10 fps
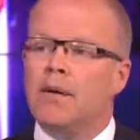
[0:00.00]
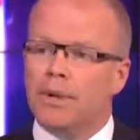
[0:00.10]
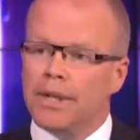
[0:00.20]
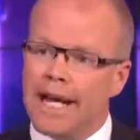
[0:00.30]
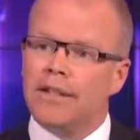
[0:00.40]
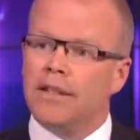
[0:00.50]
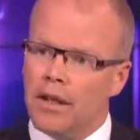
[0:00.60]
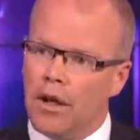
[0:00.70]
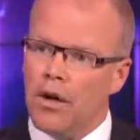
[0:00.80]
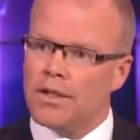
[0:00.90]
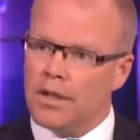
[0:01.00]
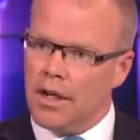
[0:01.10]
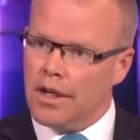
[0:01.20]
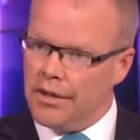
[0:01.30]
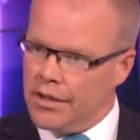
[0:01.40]
but yet they lost a
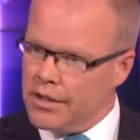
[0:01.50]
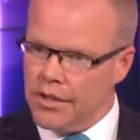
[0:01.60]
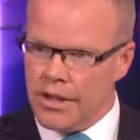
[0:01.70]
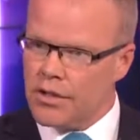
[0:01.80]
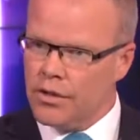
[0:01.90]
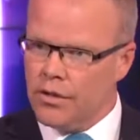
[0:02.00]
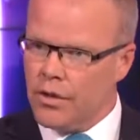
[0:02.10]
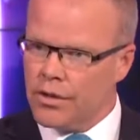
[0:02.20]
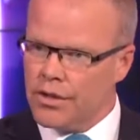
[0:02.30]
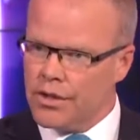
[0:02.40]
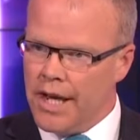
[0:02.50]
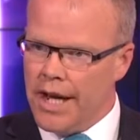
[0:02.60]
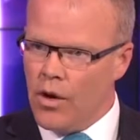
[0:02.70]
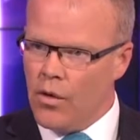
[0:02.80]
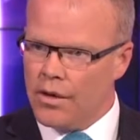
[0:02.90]
lot of their traditional voters
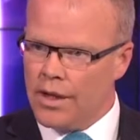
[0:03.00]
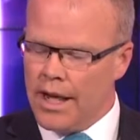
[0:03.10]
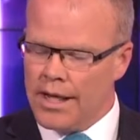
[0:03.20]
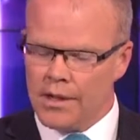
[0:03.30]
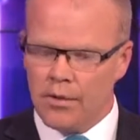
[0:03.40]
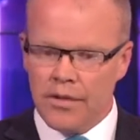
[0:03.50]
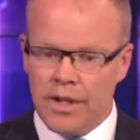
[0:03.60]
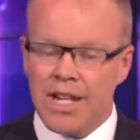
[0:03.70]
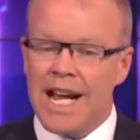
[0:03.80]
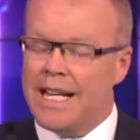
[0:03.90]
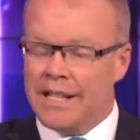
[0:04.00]
uh, over the last number of years.